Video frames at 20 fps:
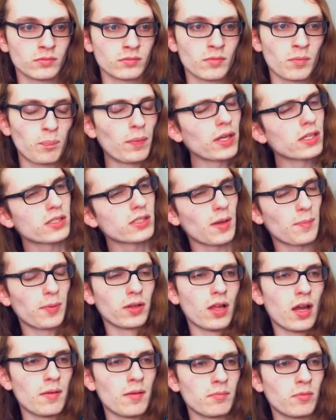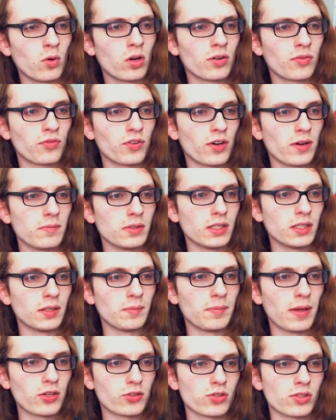picks up a lot more from
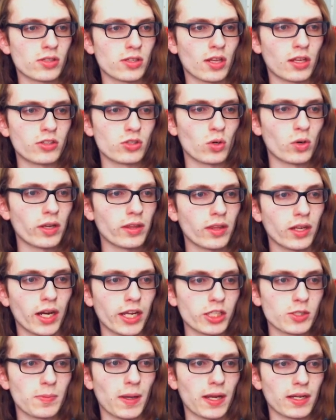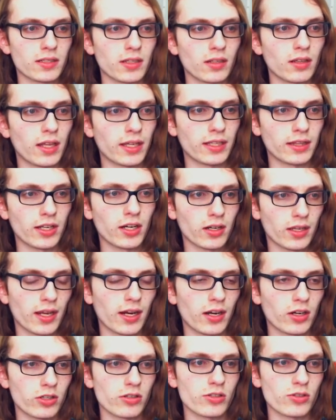Bowser's Inside Story than I expected. Like, there are
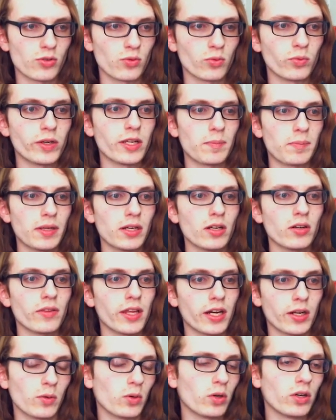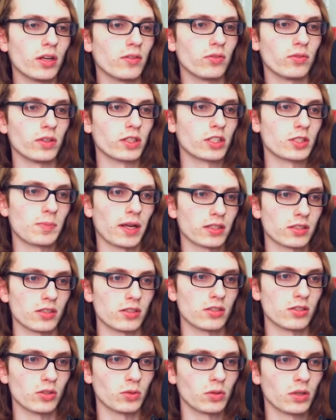characters who reappear that I wouldn't have expected
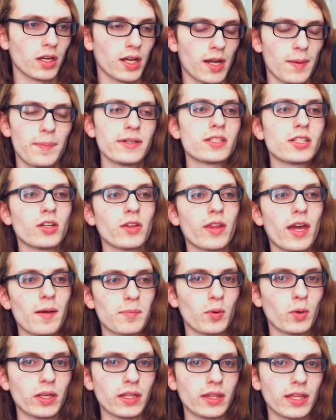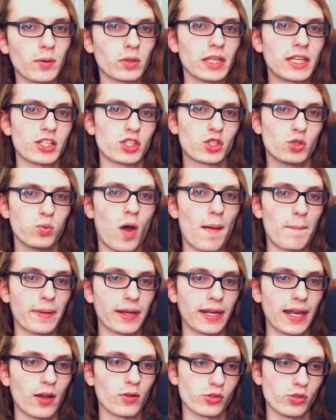to. Up until that point, they were like swapping
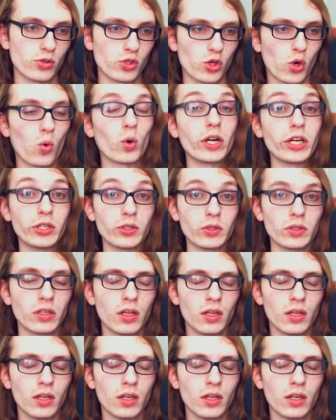out tutorial